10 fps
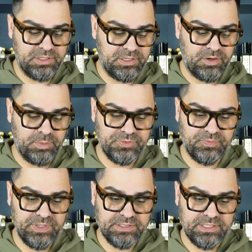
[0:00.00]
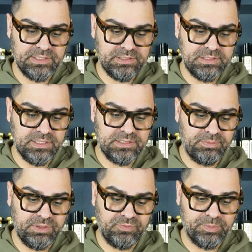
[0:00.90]
It almost feels like it's like
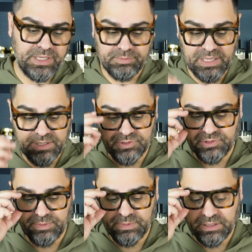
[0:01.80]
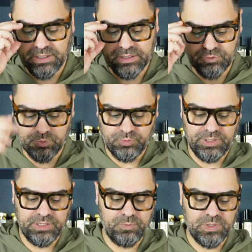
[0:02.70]
something from Hermes or something. Like it's
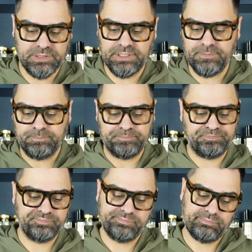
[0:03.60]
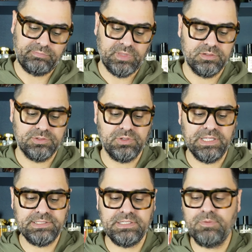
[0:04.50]
really well done. So
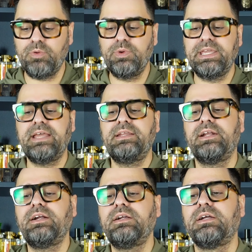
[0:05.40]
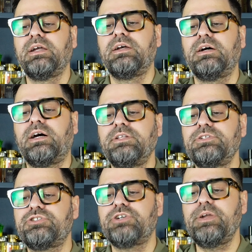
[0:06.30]
let's see what we get here on
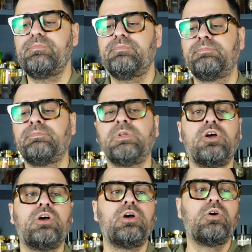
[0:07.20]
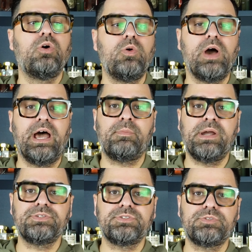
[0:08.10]
the strip. Oh,
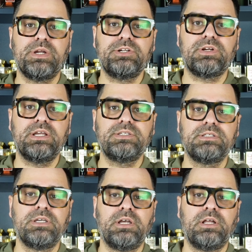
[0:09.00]
atomizer is pressurized.